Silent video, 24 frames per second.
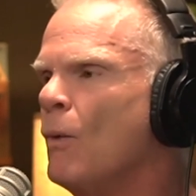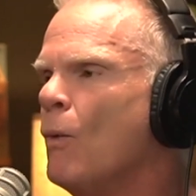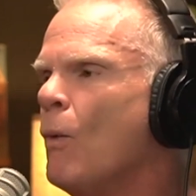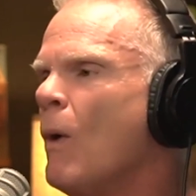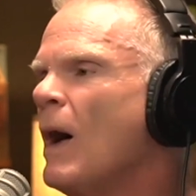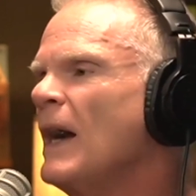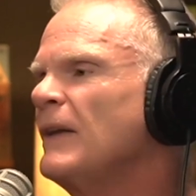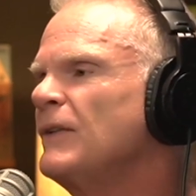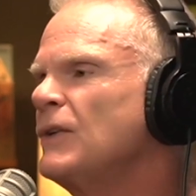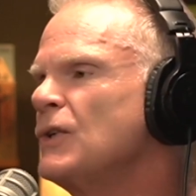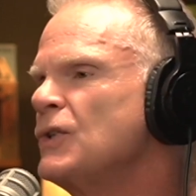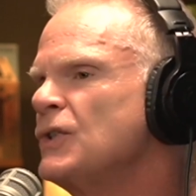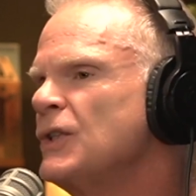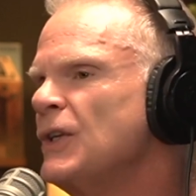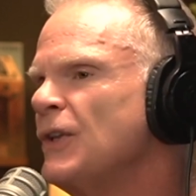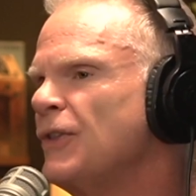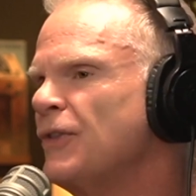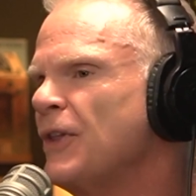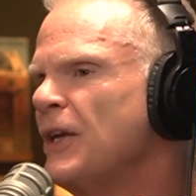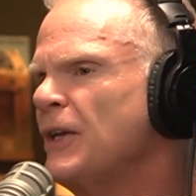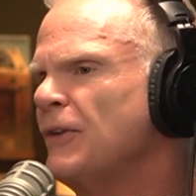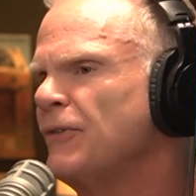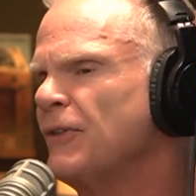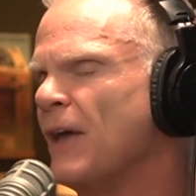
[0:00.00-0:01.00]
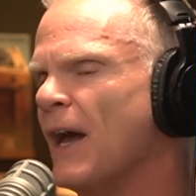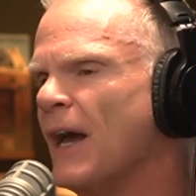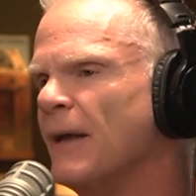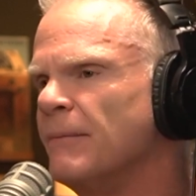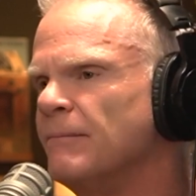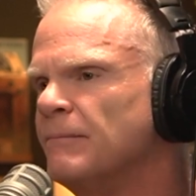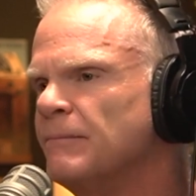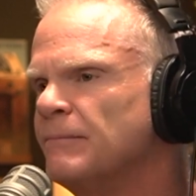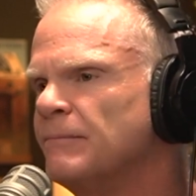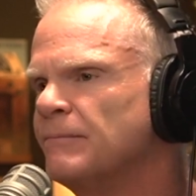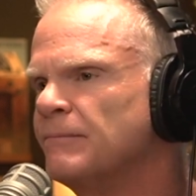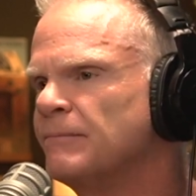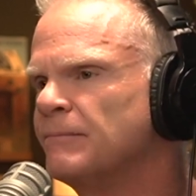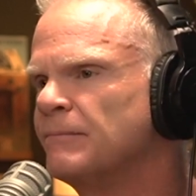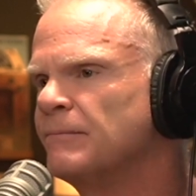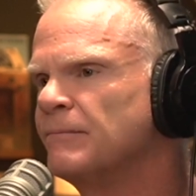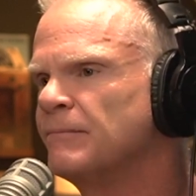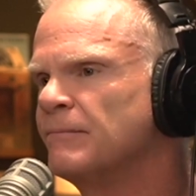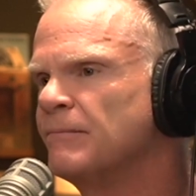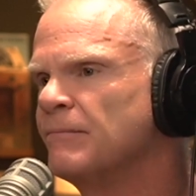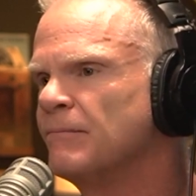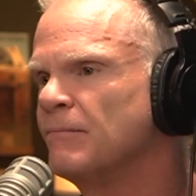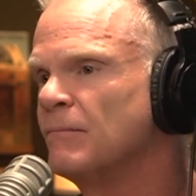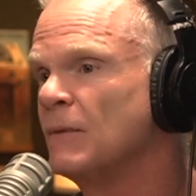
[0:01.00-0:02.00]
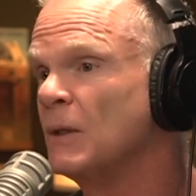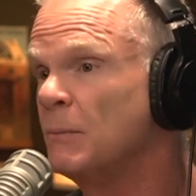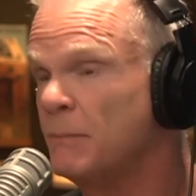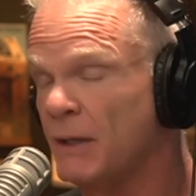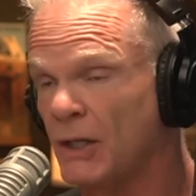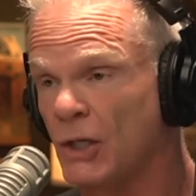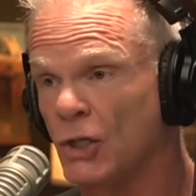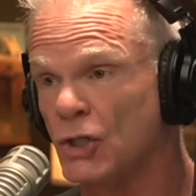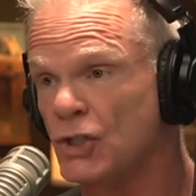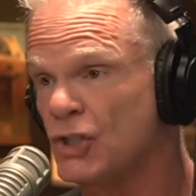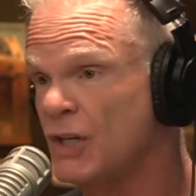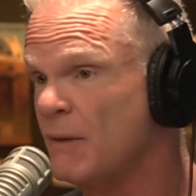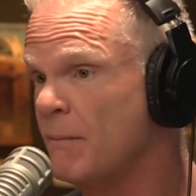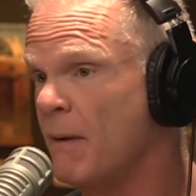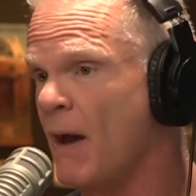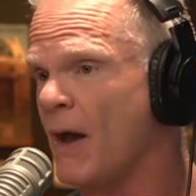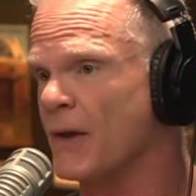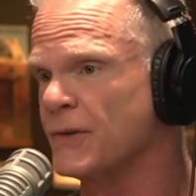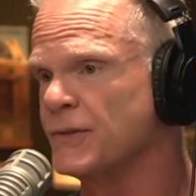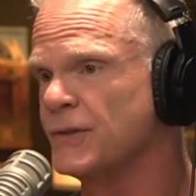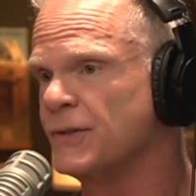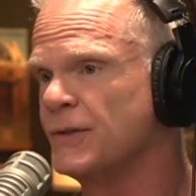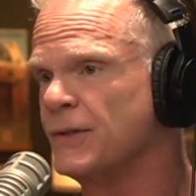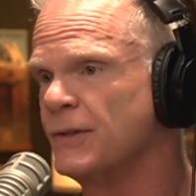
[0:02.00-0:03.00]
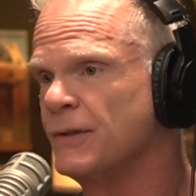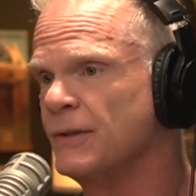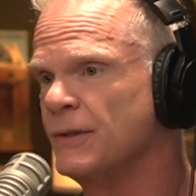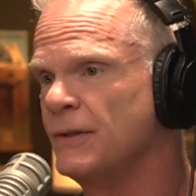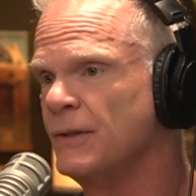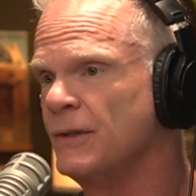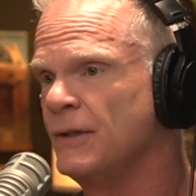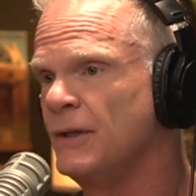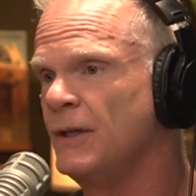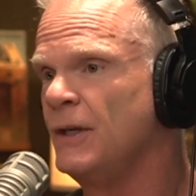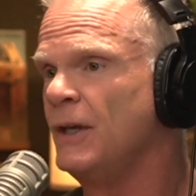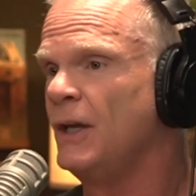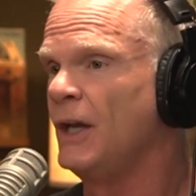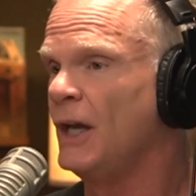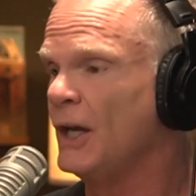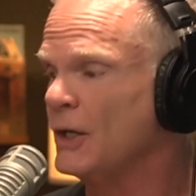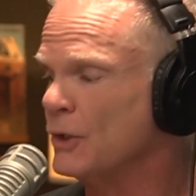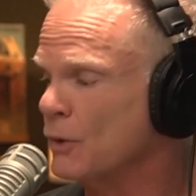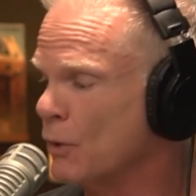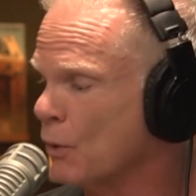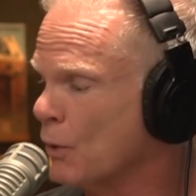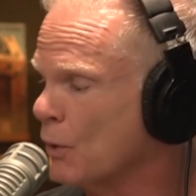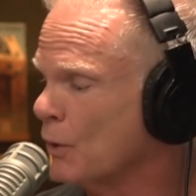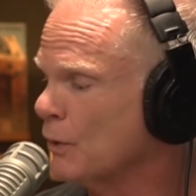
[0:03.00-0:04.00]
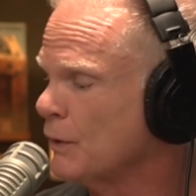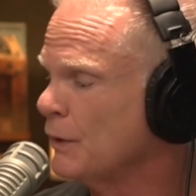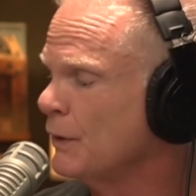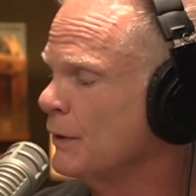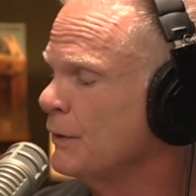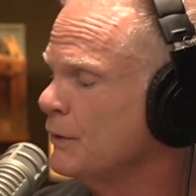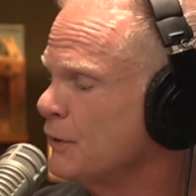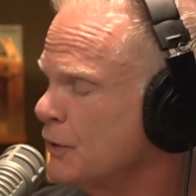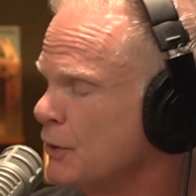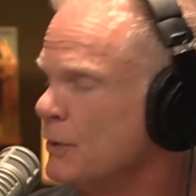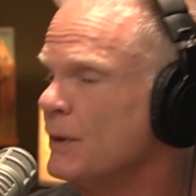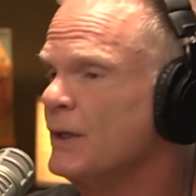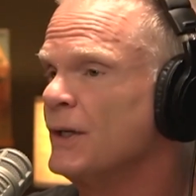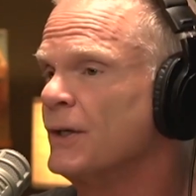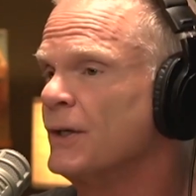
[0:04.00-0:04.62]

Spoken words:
Why does she think that? Because she must. In order to